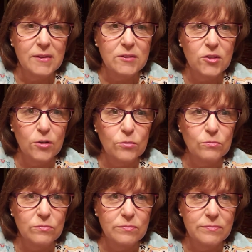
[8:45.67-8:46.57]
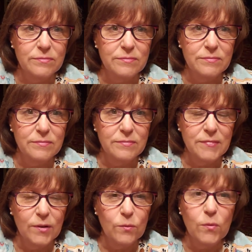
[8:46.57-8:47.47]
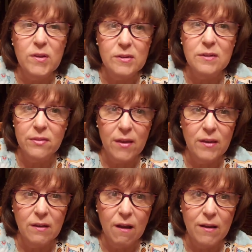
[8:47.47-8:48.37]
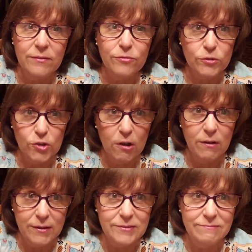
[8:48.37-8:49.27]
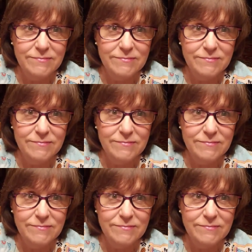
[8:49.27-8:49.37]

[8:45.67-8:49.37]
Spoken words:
So we need to thank God for John,